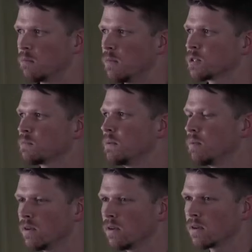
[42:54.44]
Most
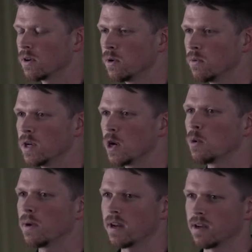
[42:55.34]
people who know
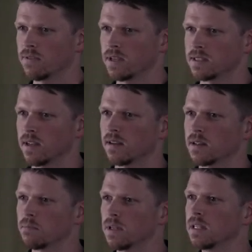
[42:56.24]
about FES
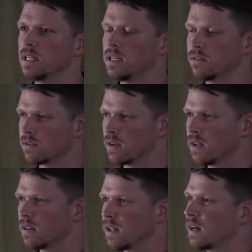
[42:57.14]
cycling believe
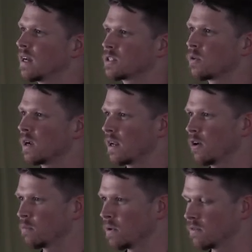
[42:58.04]
that it has great
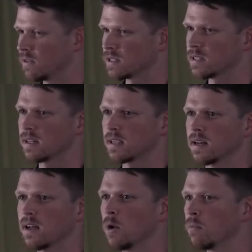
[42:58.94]
health benefits and that it
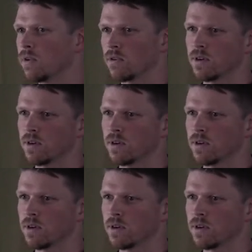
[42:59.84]
can help your